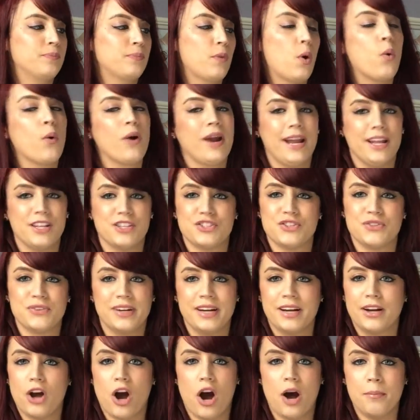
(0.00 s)
or
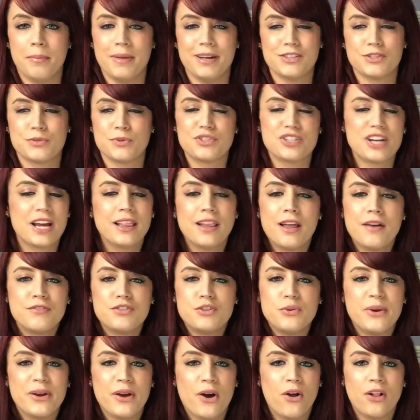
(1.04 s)
answering comments, which I love
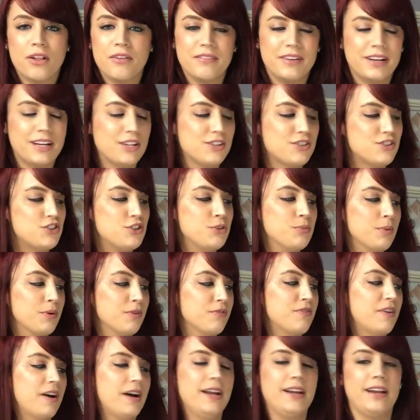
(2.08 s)
doing all of it. It's super
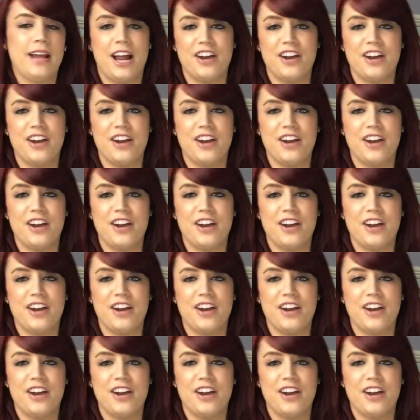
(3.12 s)
fun.